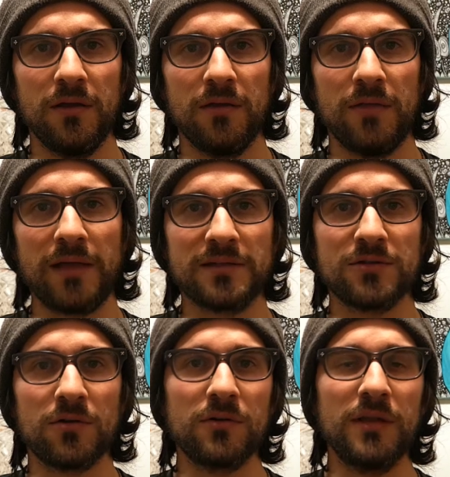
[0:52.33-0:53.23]
That
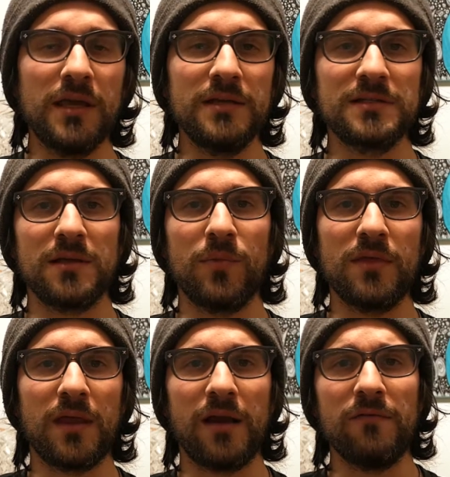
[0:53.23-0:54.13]
certainly is
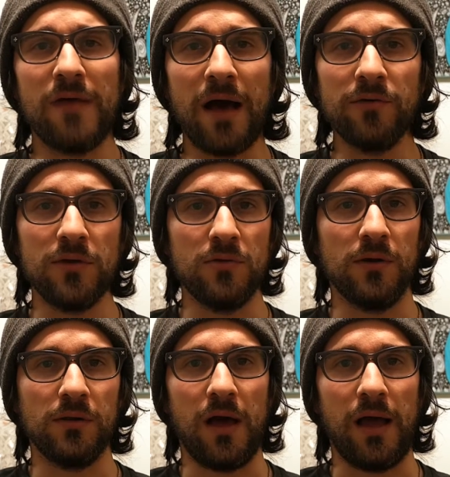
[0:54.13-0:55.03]
something that I value
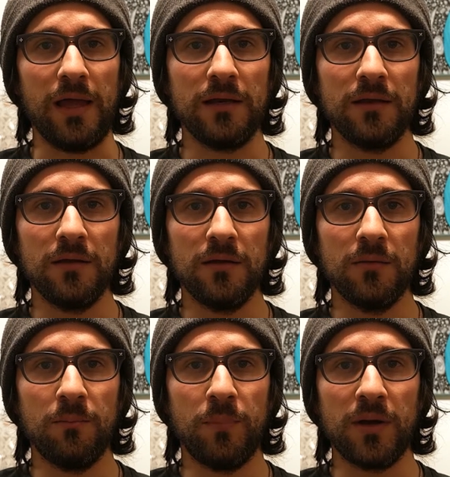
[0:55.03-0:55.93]
a lot.
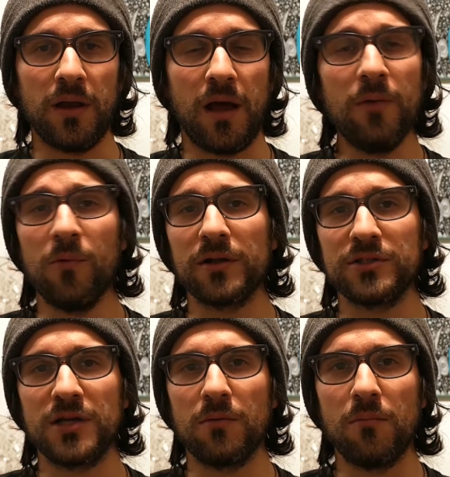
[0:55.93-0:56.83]
But I want to
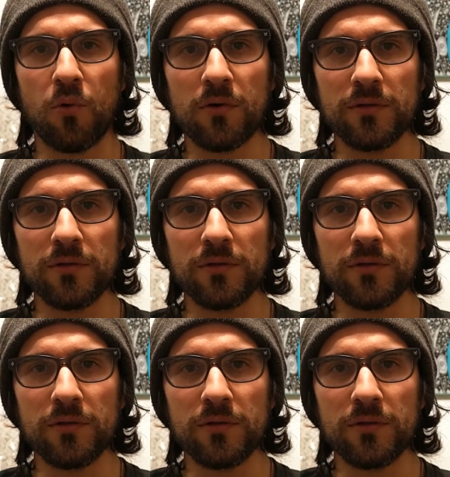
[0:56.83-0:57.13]
share more